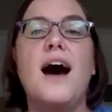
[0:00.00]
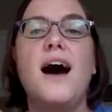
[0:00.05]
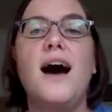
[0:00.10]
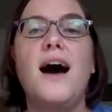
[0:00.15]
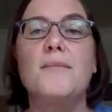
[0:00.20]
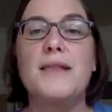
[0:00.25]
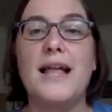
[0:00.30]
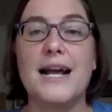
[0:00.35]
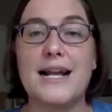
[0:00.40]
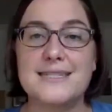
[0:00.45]

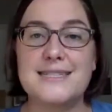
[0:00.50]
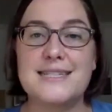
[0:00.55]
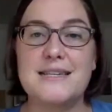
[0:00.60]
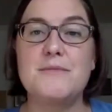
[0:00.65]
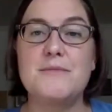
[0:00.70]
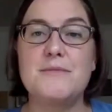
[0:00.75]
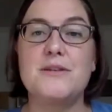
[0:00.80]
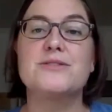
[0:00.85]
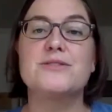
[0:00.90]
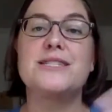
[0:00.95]
Legacy
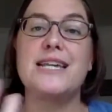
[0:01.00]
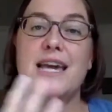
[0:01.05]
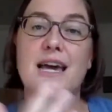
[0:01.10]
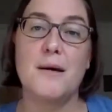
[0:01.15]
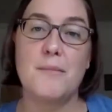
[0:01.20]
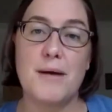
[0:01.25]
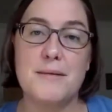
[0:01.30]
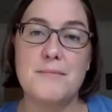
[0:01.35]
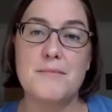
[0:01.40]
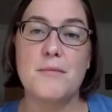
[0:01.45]
Museum
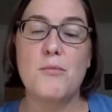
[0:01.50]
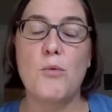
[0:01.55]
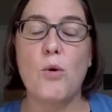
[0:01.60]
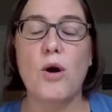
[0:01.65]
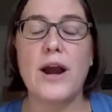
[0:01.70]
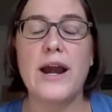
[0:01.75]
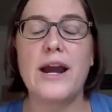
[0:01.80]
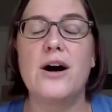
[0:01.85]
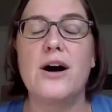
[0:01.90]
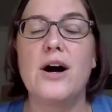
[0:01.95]
and
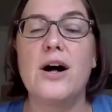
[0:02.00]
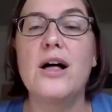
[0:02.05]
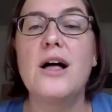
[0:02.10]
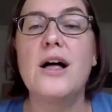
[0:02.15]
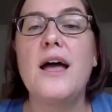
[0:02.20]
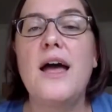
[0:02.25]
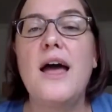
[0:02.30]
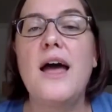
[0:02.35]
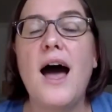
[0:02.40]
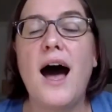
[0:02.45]
Memorial.
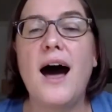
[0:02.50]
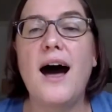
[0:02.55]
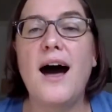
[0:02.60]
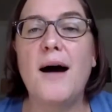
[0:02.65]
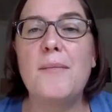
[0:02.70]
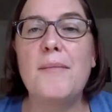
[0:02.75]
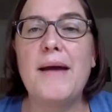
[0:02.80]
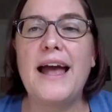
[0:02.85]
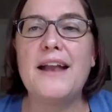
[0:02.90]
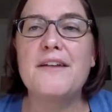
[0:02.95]

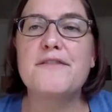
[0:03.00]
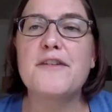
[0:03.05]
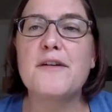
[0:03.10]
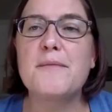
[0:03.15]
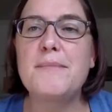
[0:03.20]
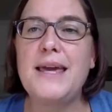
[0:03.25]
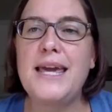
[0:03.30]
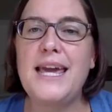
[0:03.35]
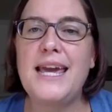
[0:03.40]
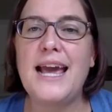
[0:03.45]
And for
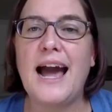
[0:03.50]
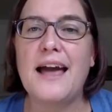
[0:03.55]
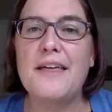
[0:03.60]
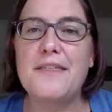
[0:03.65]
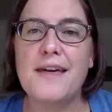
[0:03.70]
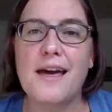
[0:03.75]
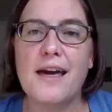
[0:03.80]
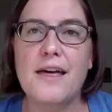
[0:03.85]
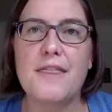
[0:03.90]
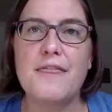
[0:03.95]
me, I
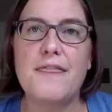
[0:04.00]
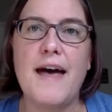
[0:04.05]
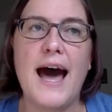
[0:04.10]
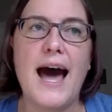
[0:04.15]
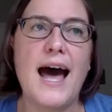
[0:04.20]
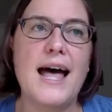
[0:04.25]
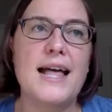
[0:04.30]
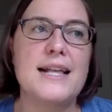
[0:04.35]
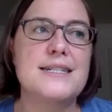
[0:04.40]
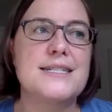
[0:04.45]
think that